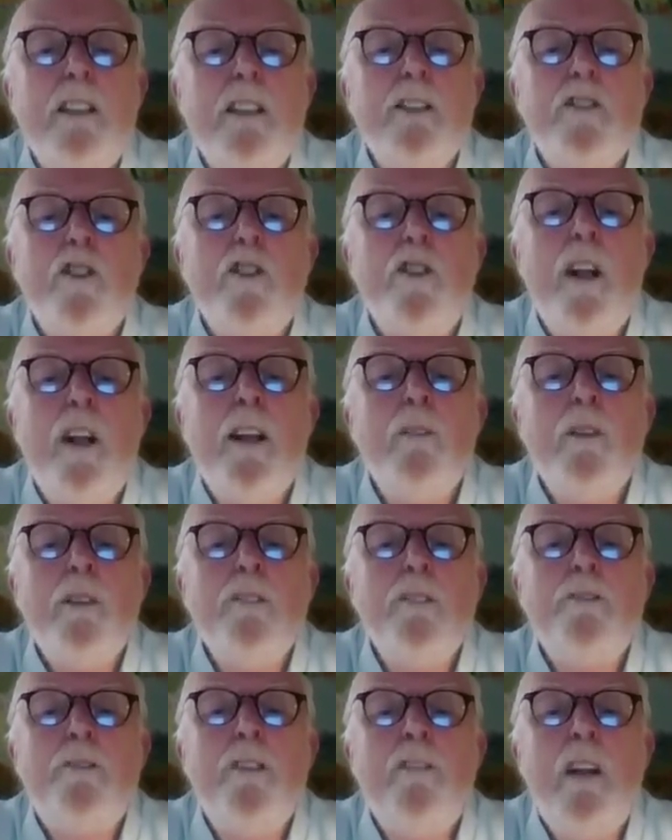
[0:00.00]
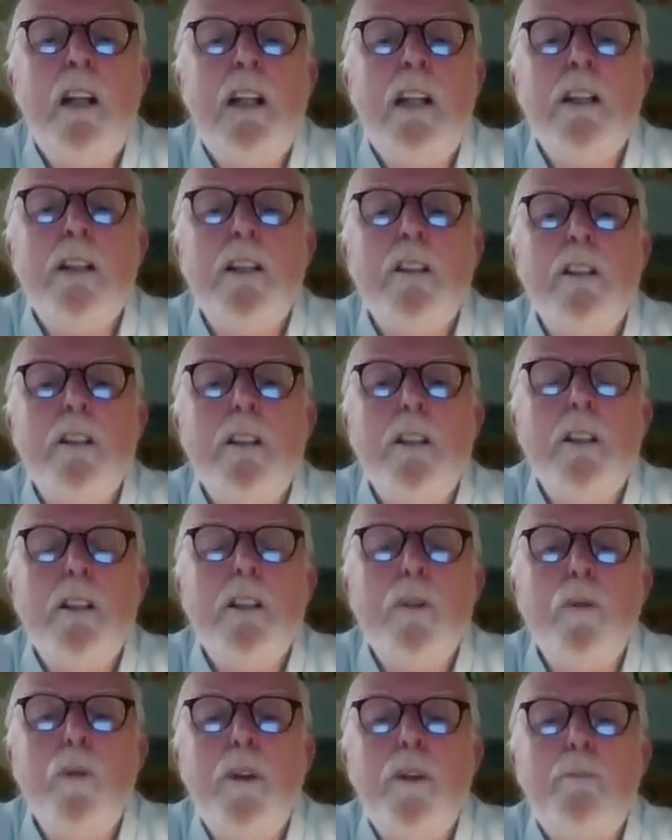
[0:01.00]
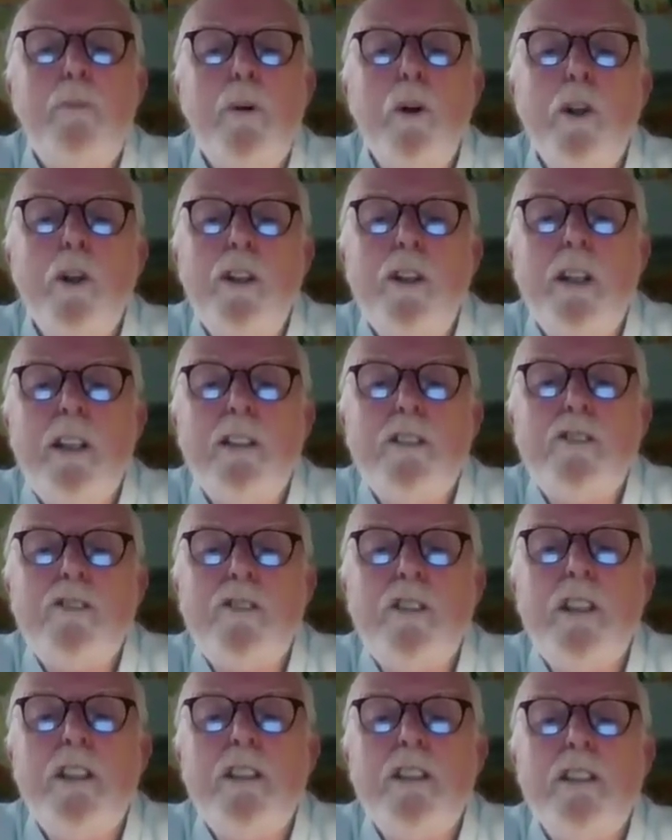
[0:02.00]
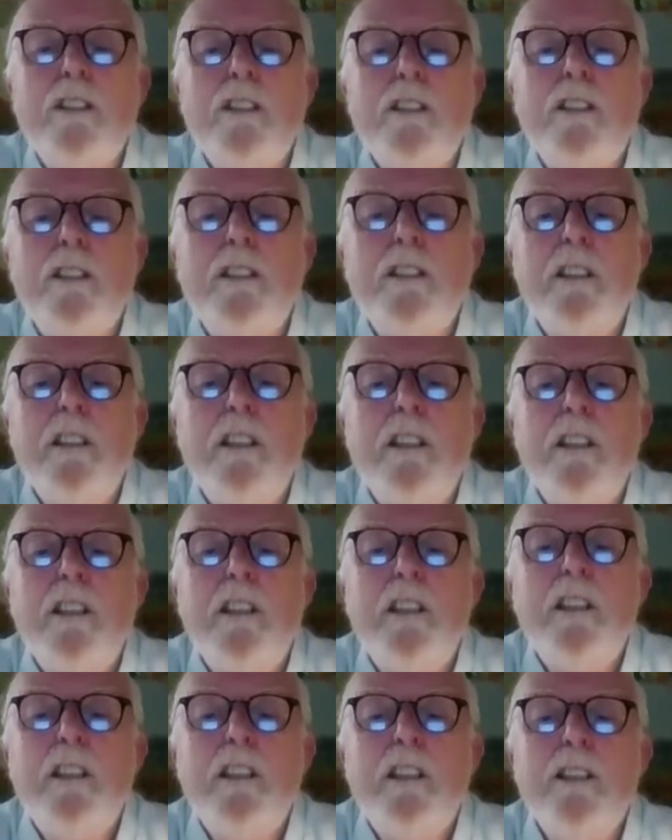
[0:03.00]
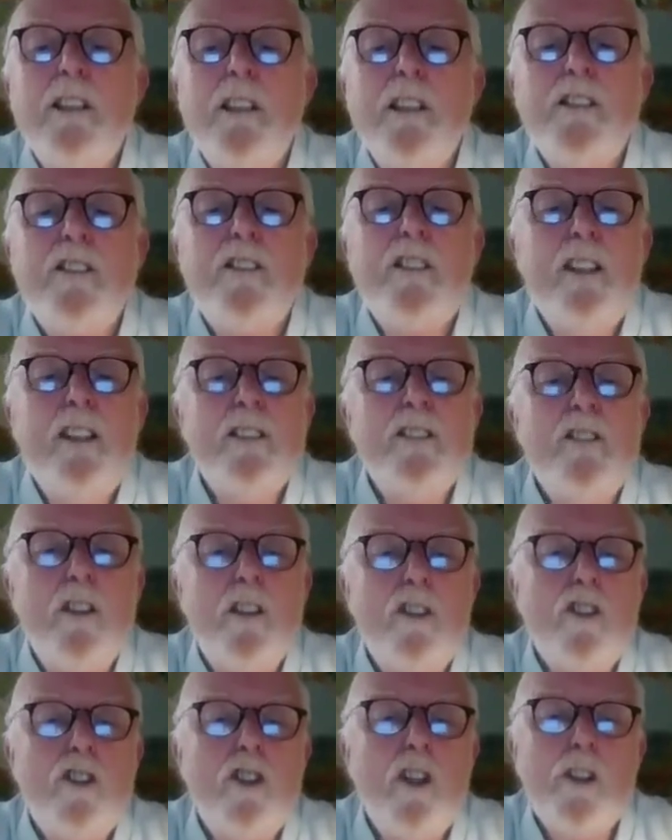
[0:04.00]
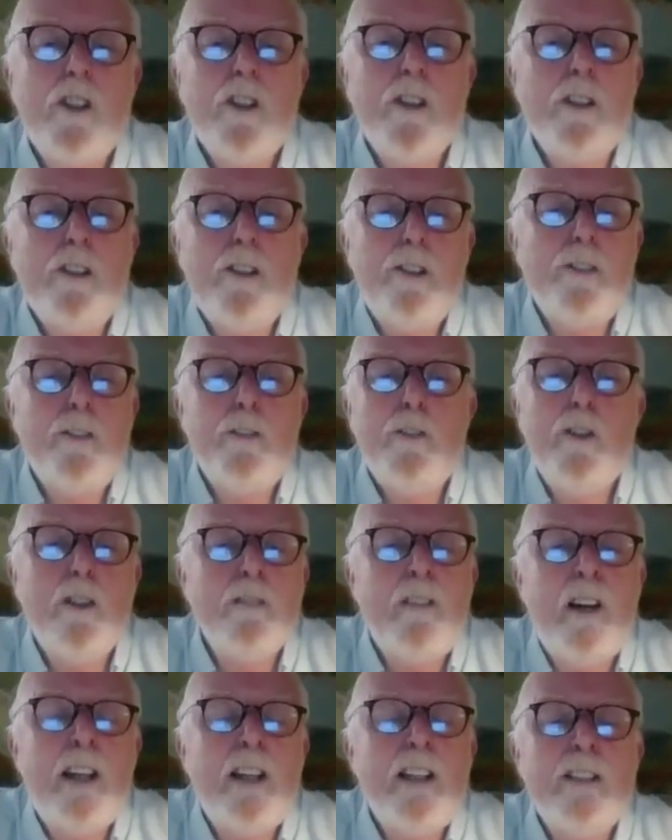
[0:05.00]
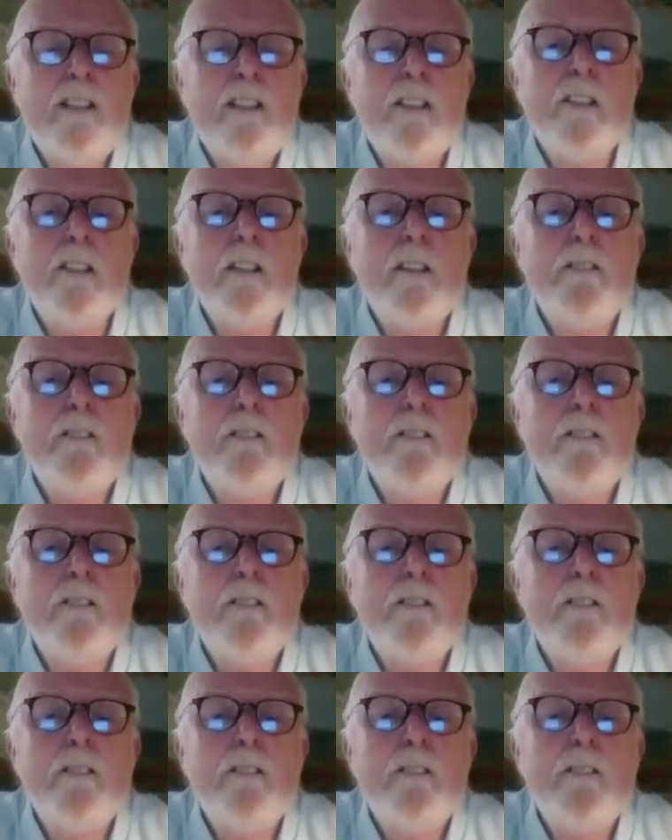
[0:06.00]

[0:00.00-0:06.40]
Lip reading: To anyone familiar with border history, this sends a shudder through the mind.